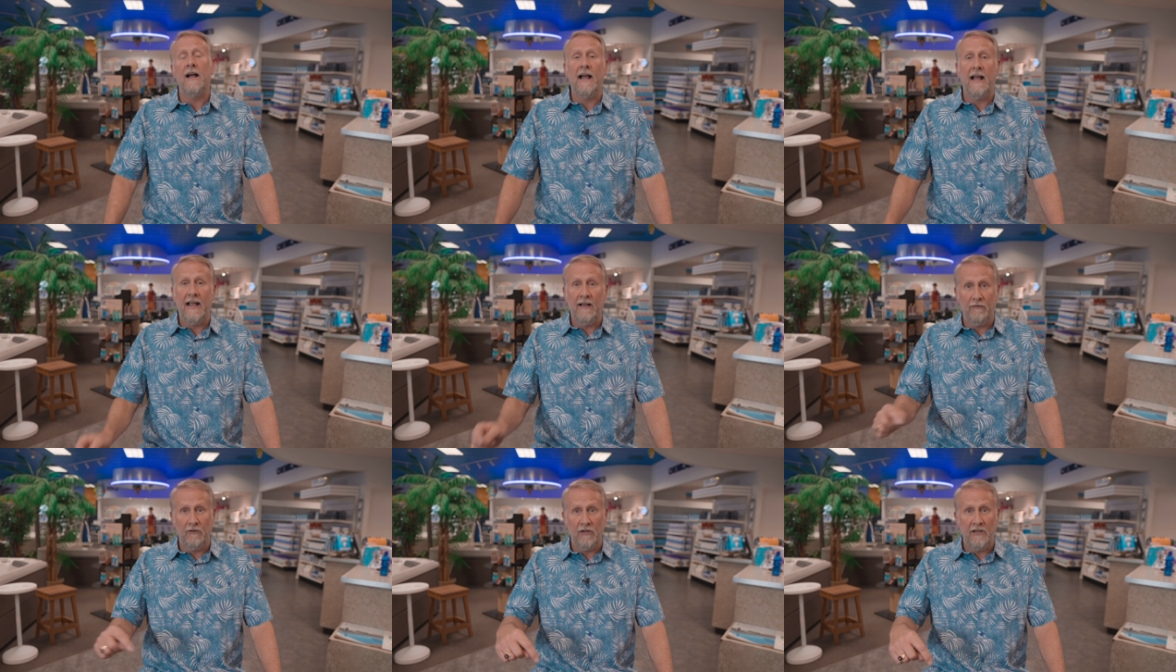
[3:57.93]
I
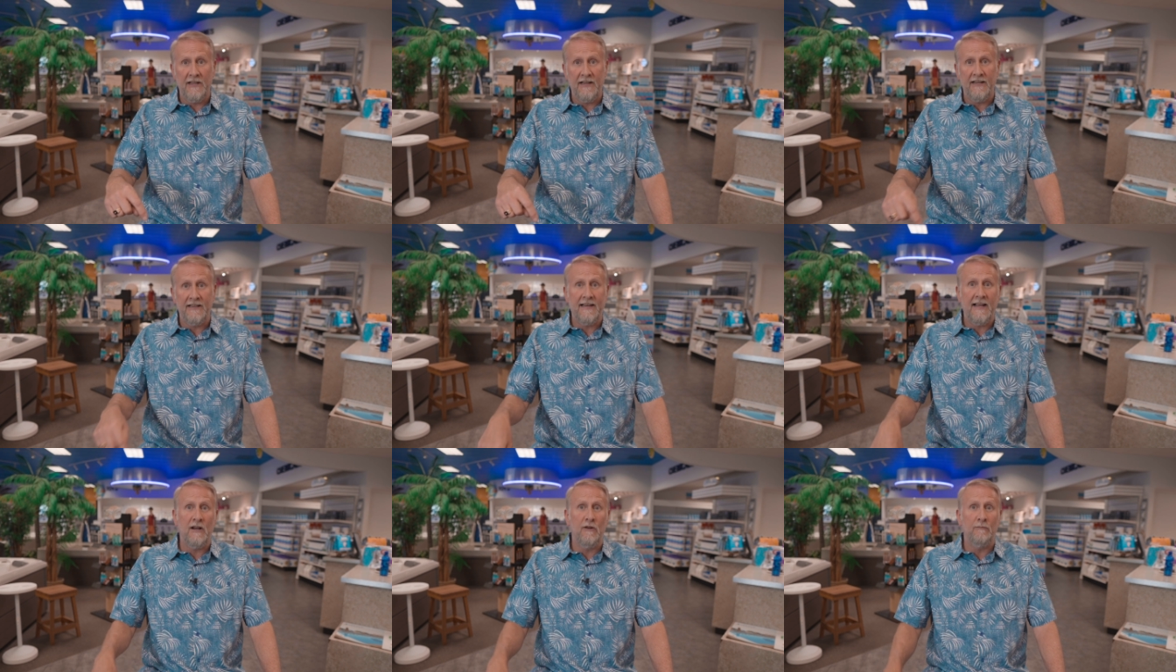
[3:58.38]
have a
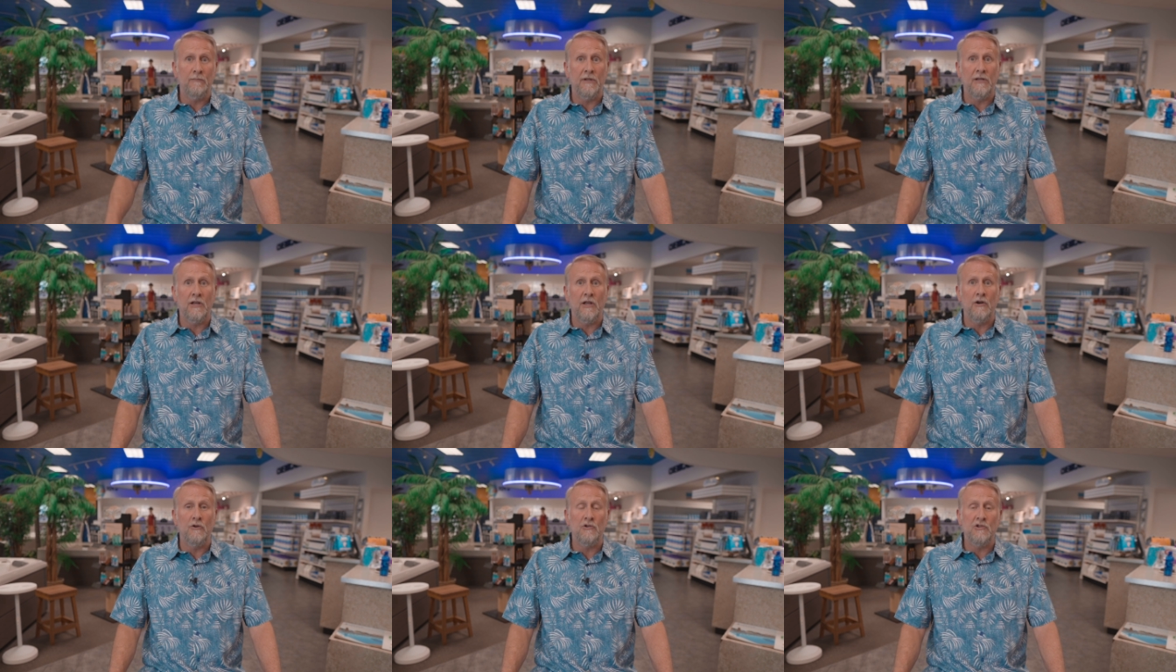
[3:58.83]
link down
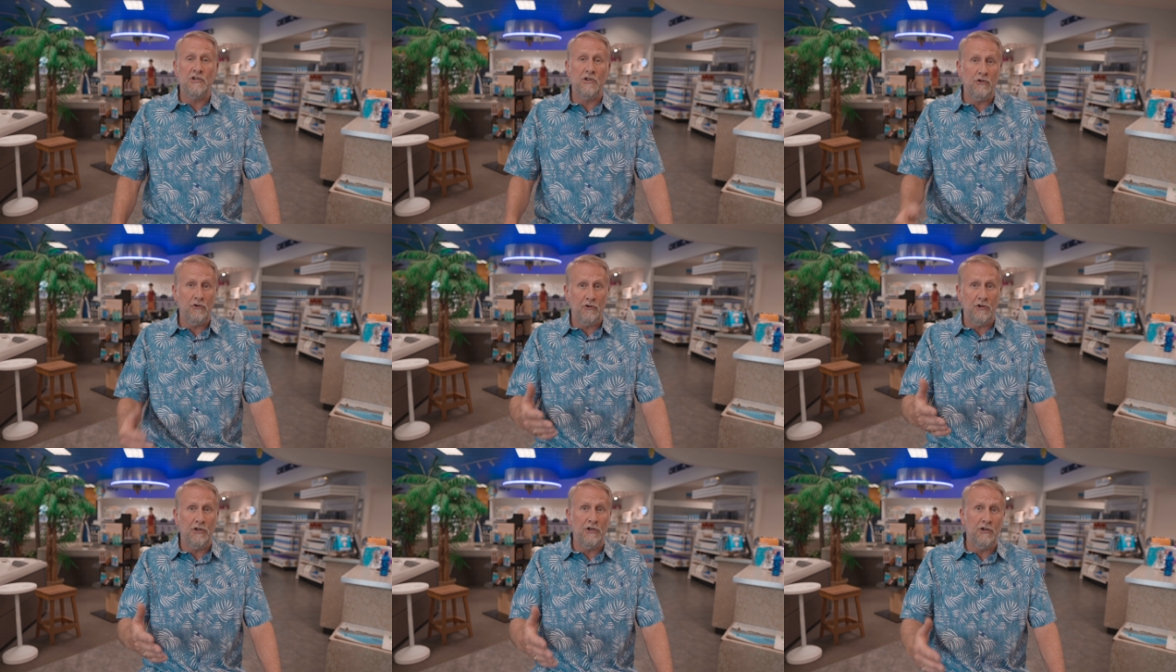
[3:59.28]
below so
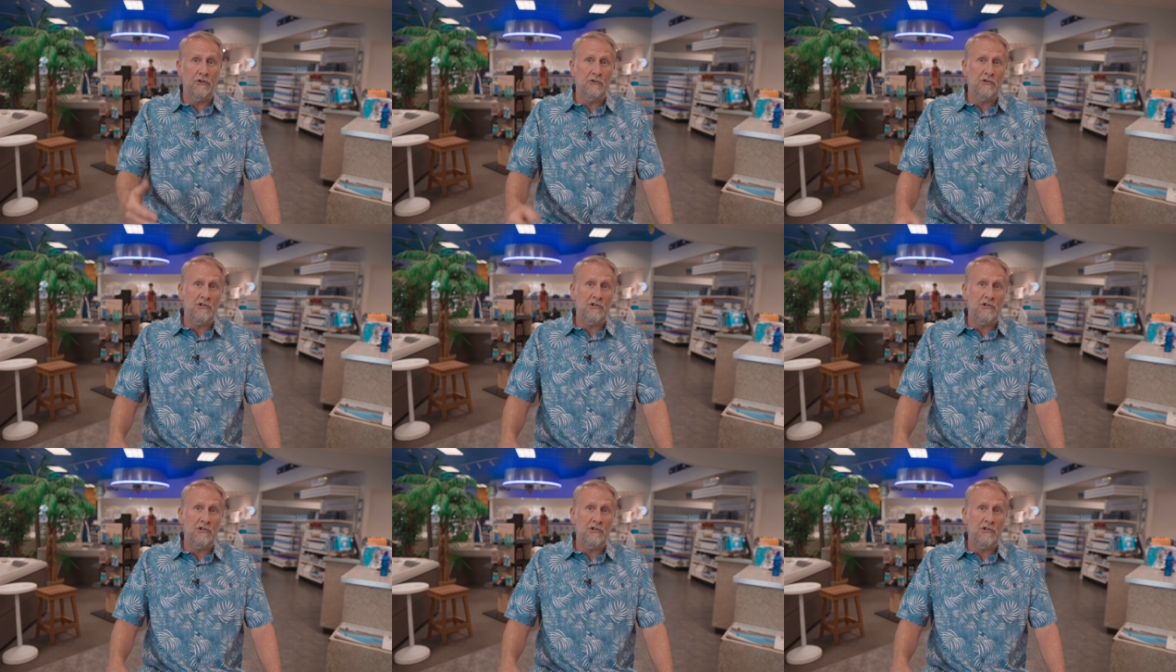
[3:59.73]
you can do